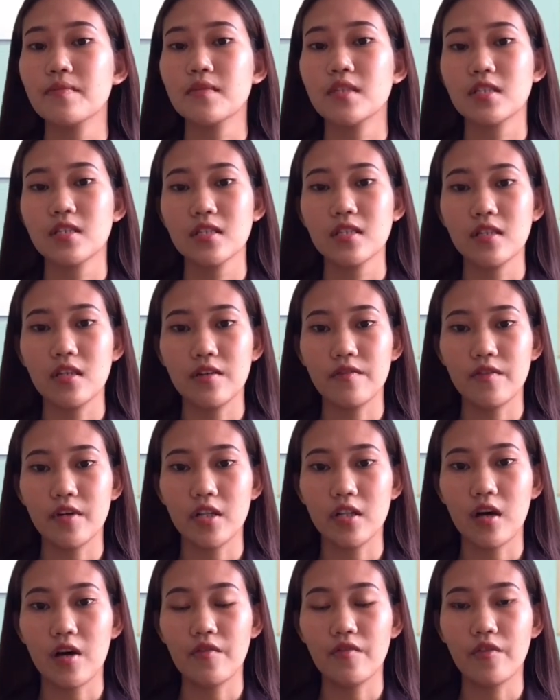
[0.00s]
the level
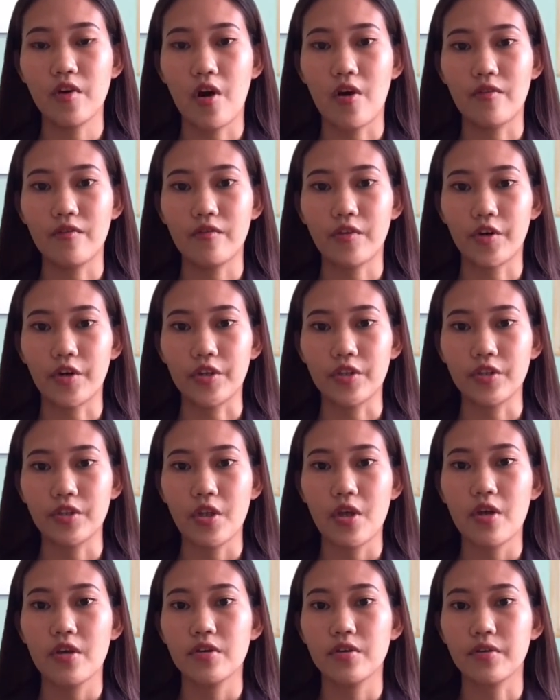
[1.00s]
of comfort
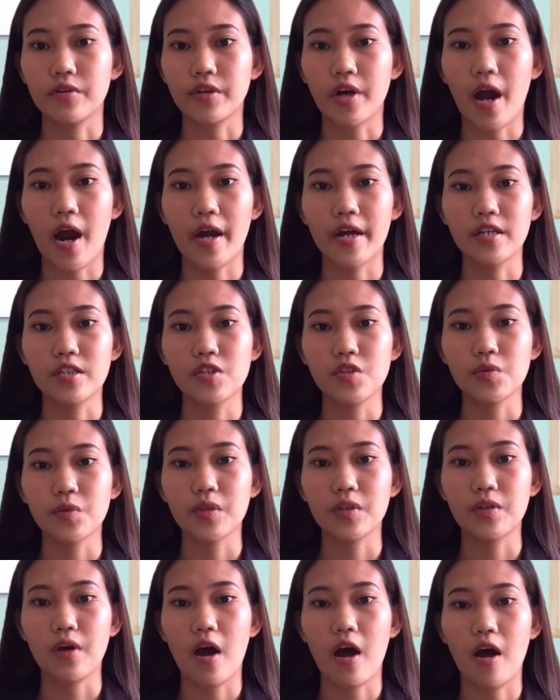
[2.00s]
your hires
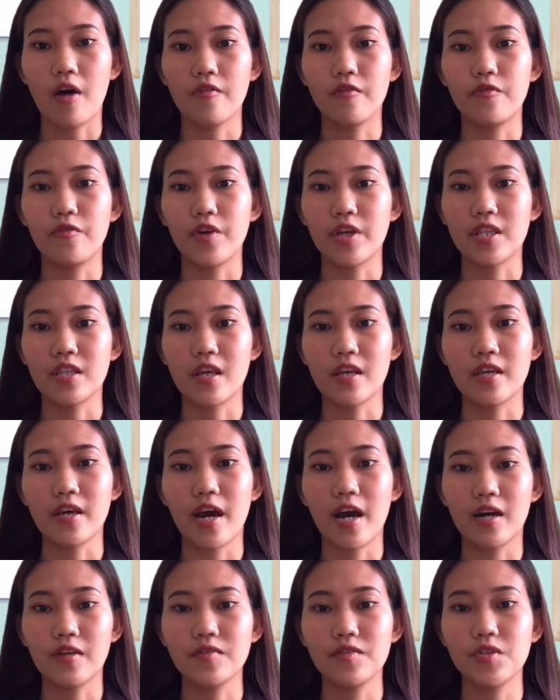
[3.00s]
will have when they
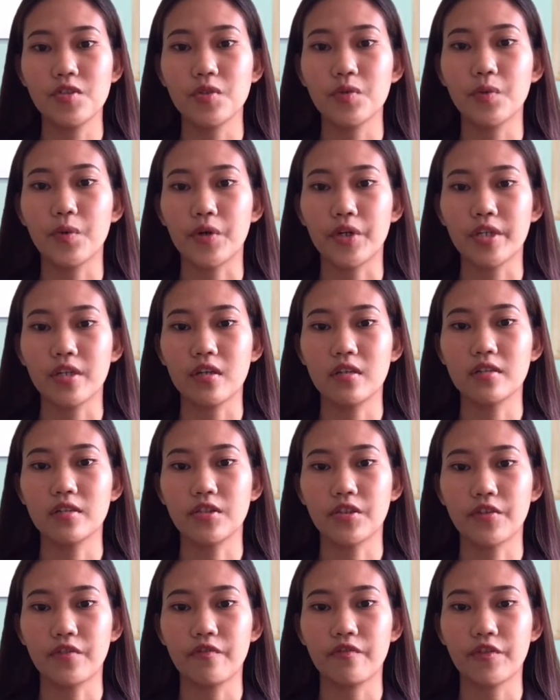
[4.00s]
have to work on
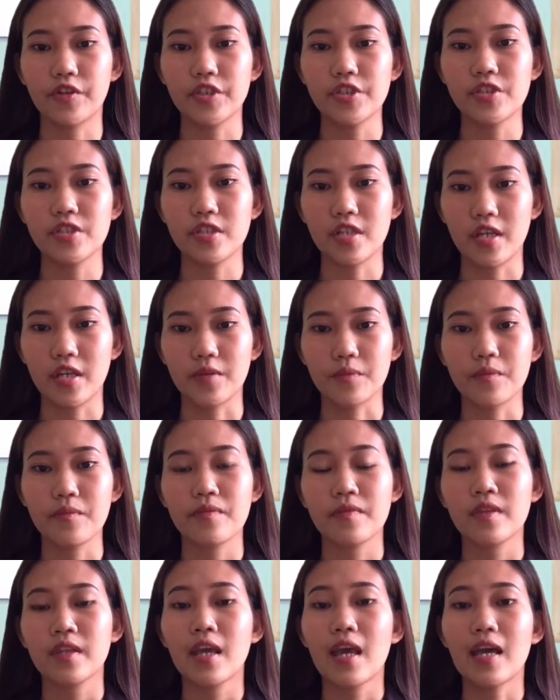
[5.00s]
their first day,
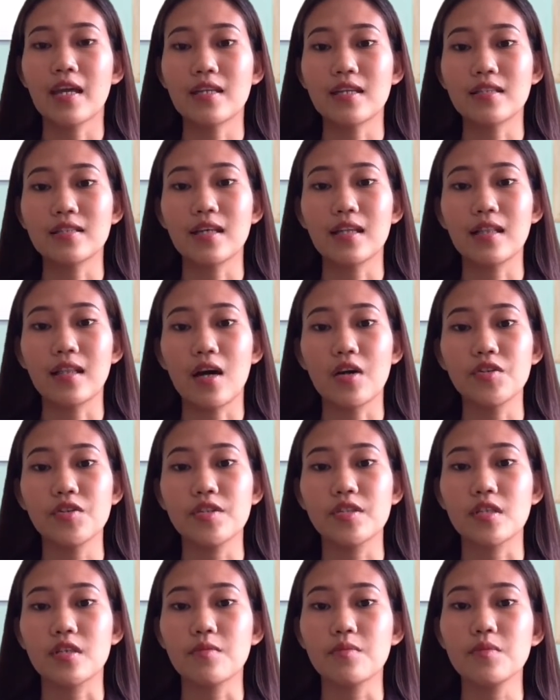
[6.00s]
and it allows
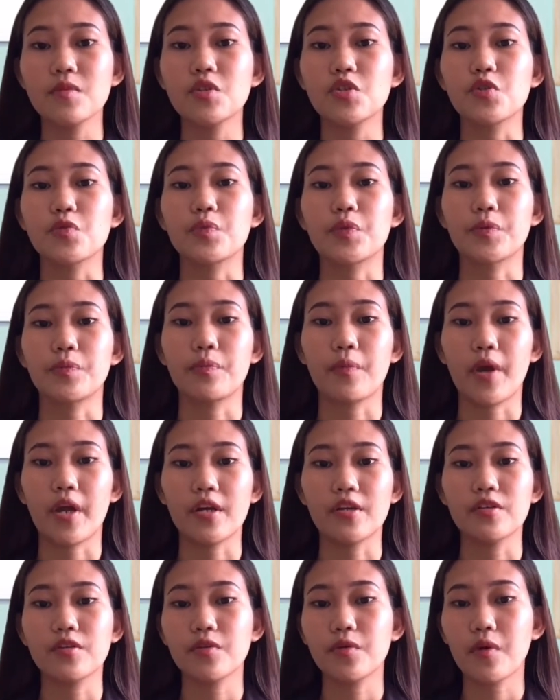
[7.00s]
them to
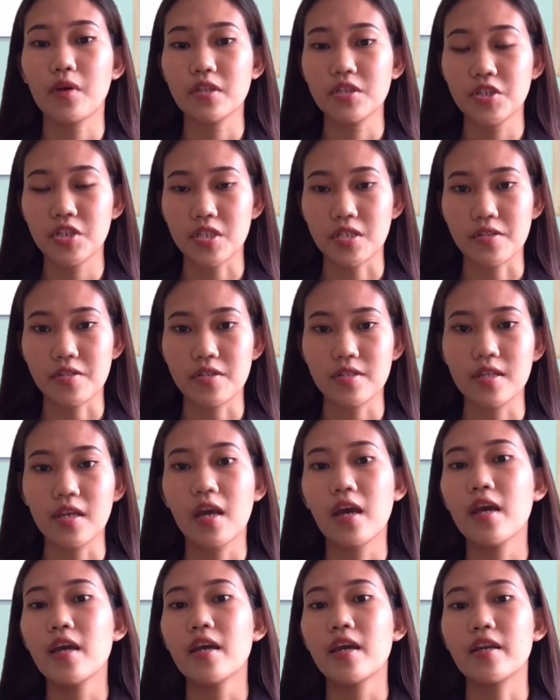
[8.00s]
prepare questions
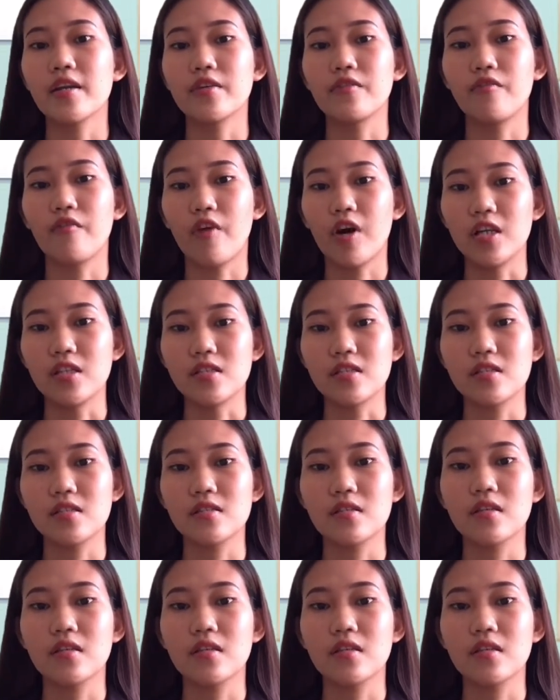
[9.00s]
in advance.